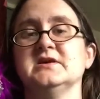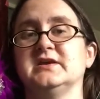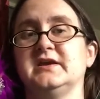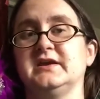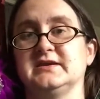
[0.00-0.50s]

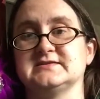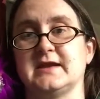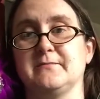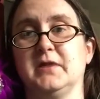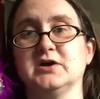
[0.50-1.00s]
He is
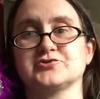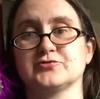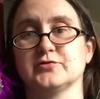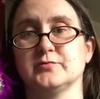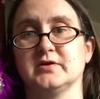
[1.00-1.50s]
a
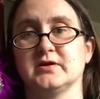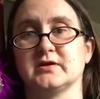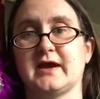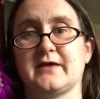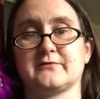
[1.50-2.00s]
mushroom
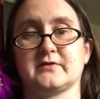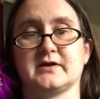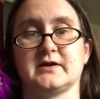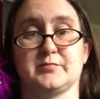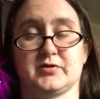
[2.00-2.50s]

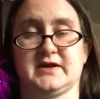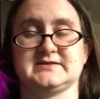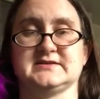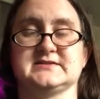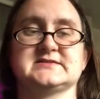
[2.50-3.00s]
gathering
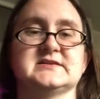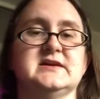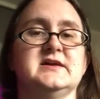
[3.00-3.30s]
apprentice.